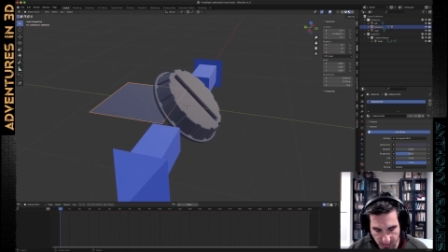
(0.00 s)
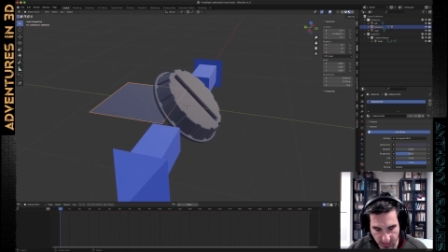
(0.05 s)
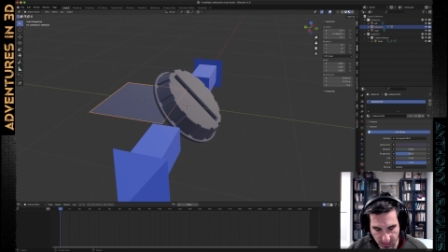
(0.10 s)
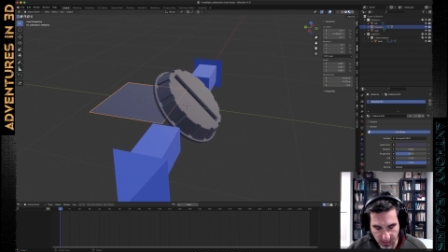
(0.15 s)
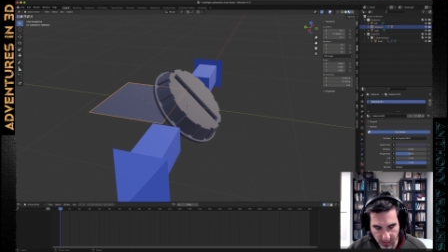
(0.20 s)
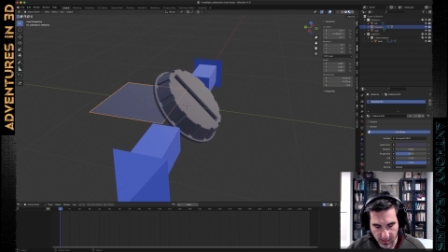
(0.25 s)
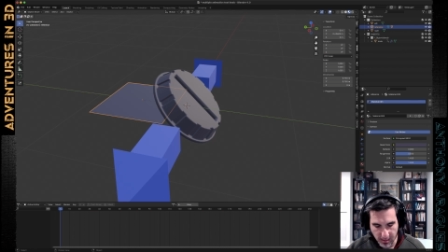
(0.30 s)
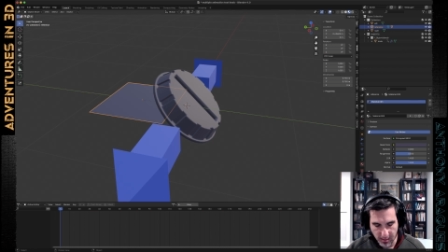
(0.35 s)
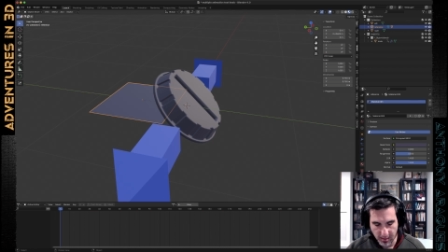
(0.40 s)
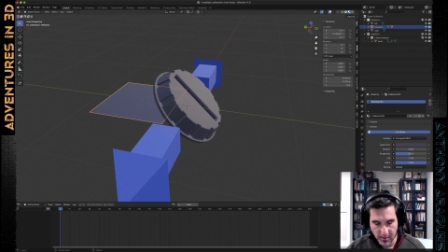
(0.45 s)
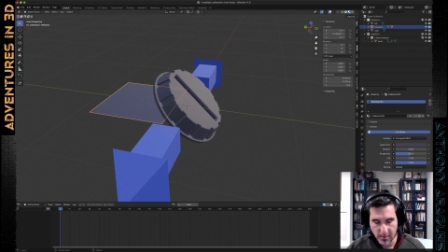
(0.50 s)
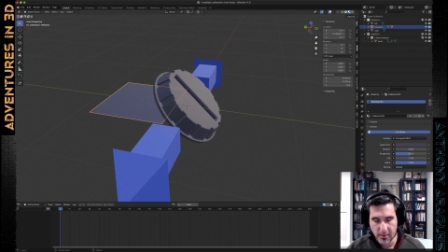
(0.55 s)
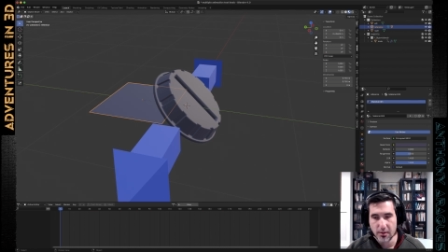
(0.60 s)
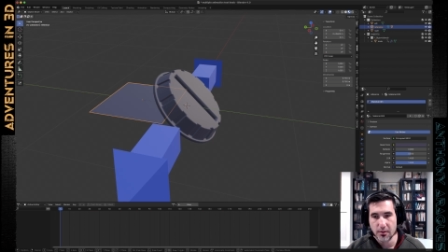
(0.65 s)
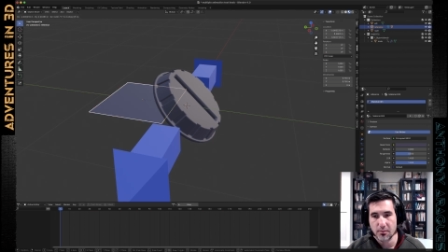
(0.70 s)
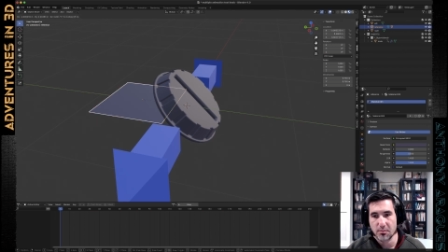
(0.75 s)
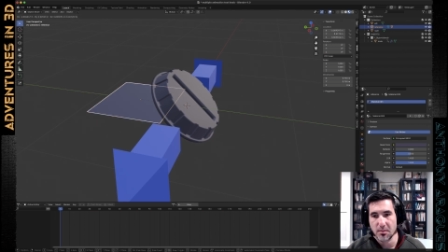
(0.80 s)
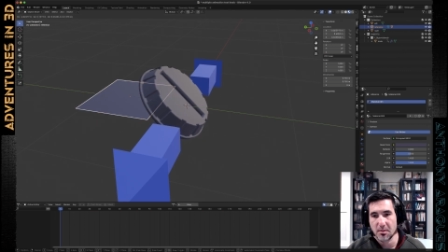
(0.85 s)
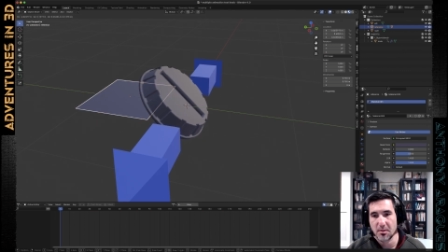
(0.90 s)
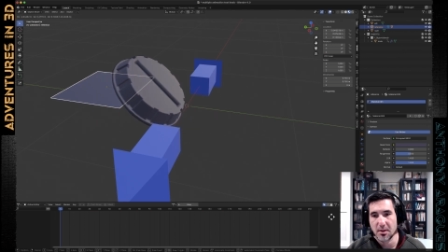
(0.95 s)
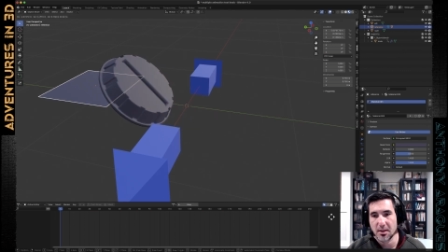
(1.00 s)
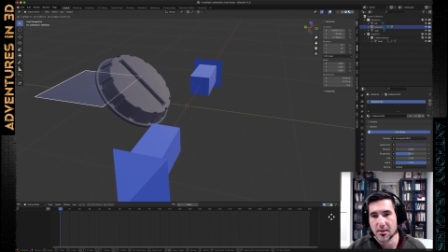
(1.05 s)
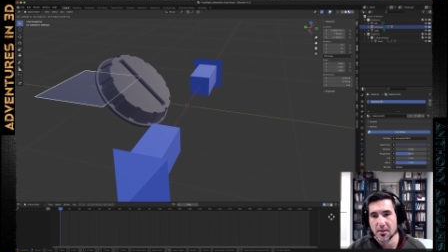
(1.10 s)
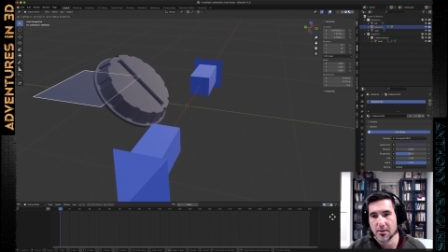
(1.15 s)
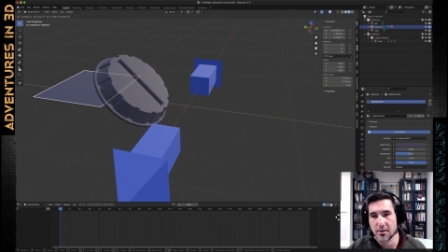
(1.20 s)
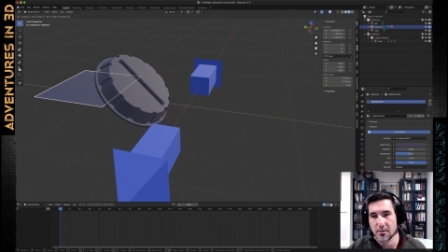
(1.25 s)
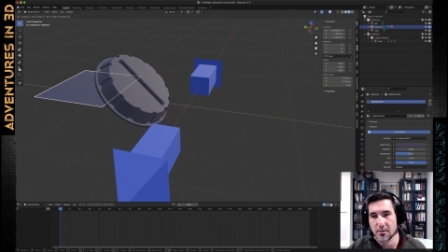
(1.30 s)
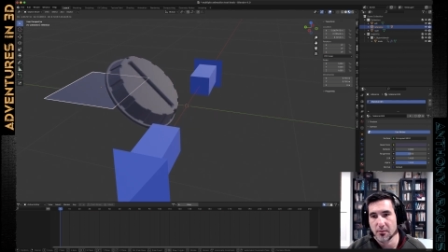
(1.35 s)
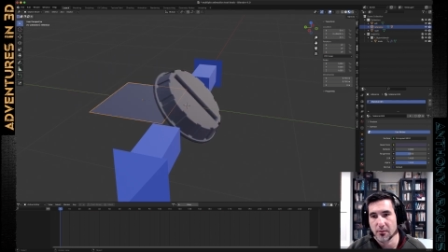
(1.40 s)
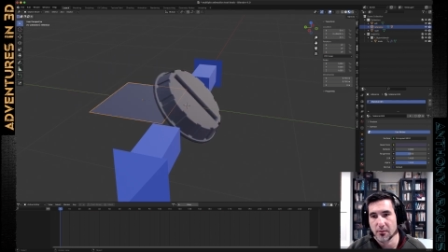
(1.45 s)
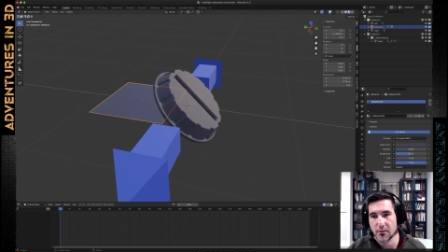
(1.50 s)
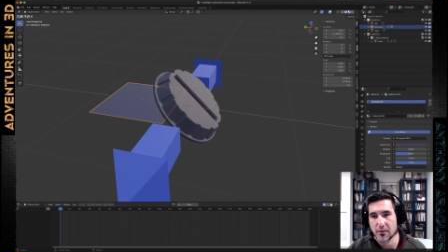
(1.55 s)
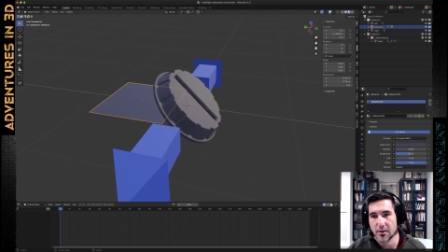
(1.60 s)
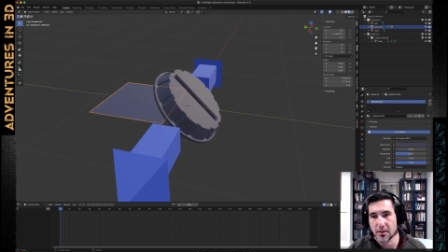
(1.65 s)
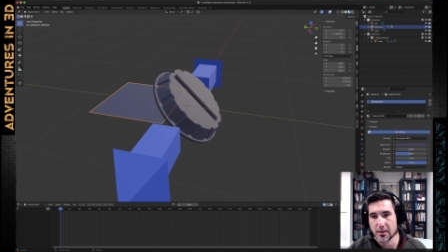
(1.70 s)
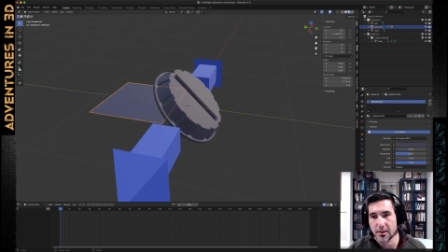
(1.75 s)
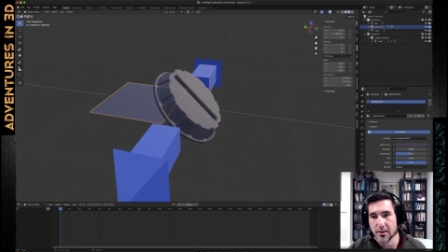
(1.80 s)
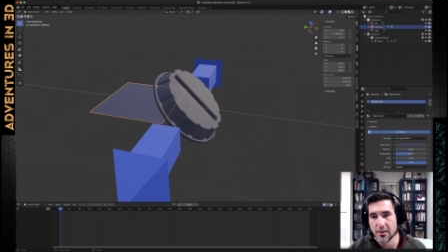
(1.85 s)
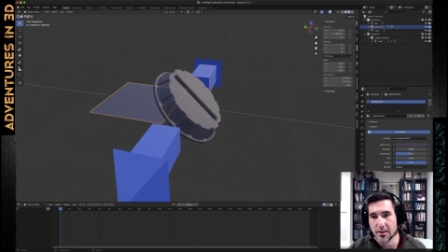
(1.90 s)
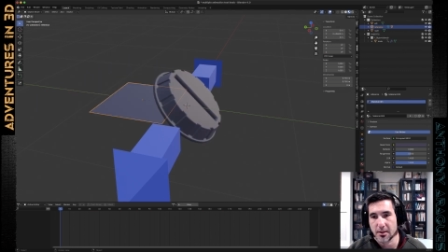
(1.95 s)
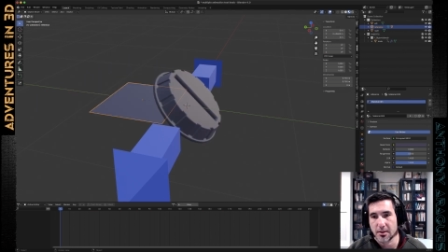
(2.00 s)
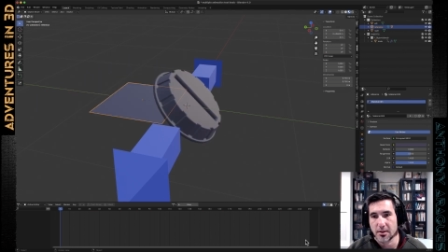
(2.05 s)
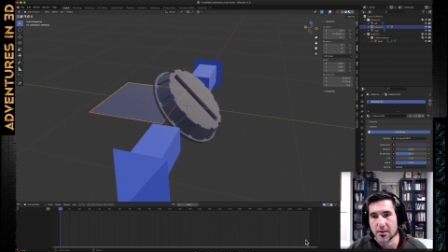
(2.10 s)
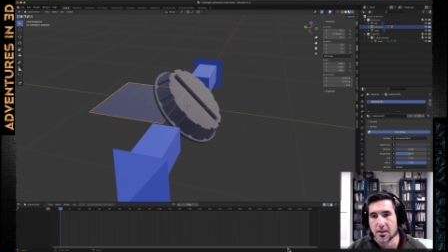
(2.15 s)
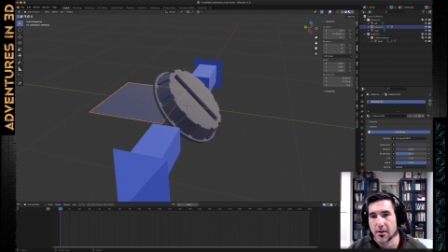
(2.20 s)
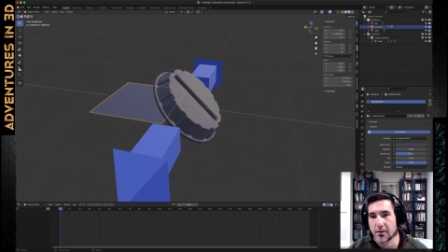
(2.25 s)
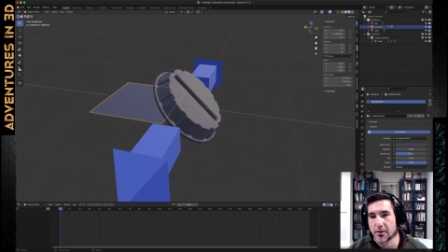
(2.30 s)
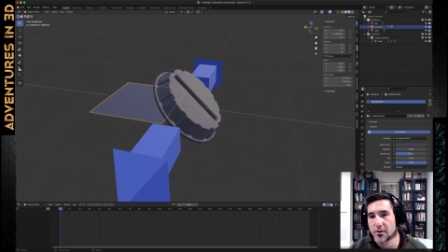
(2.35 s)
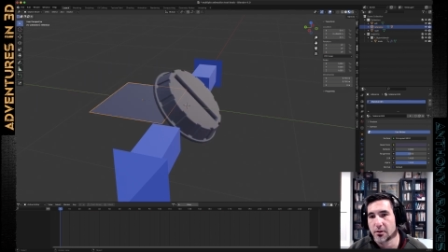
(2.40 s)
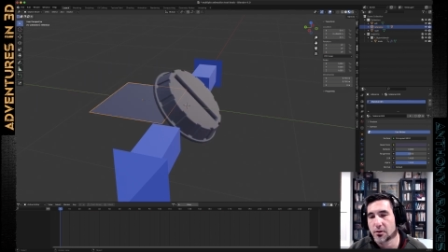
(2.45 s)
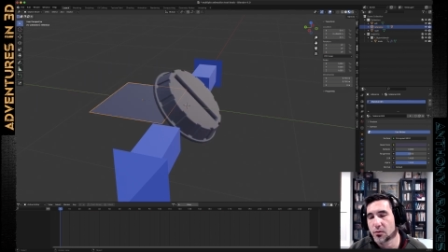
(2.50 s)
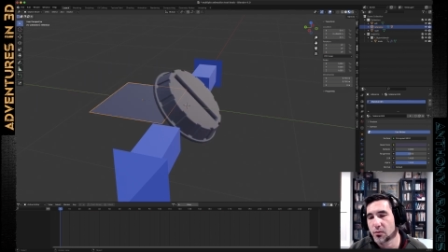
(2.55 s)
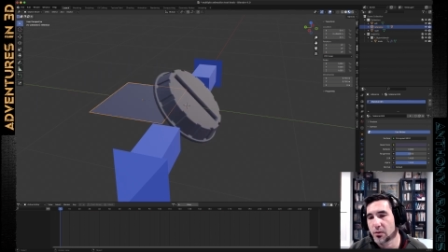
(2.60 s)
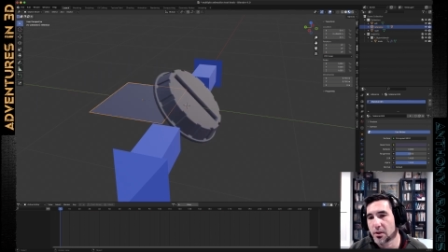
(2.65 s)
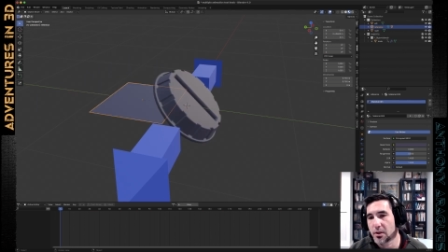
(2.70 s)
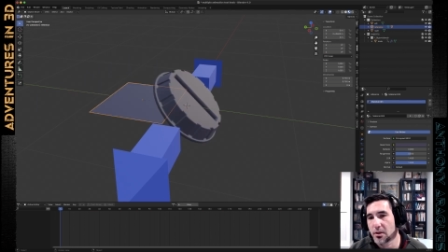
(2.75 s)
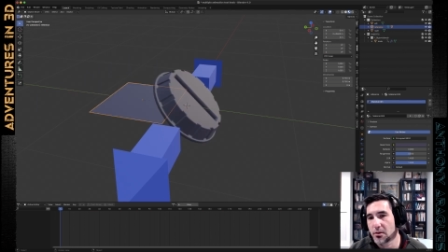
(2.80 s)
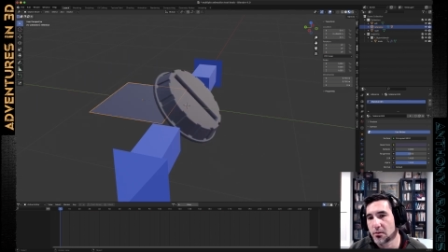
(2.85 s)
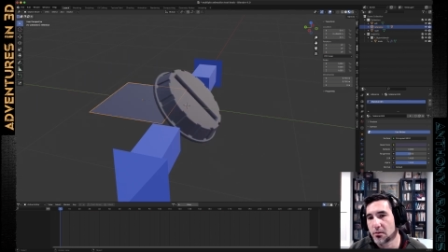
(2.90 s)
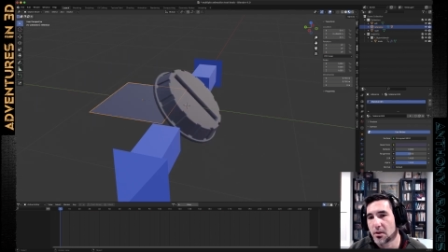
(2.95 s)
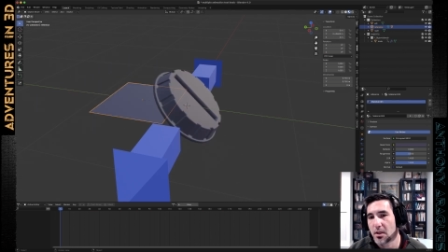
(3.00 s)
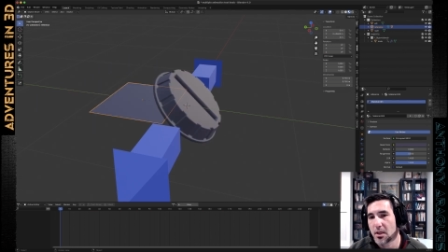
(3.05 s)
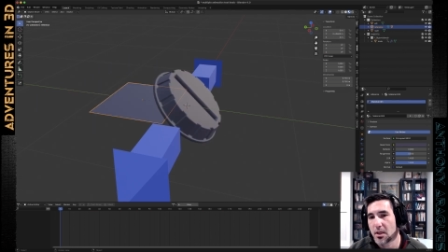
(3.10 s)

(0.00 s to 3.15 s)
and that is to mimic some realistic scenarios where you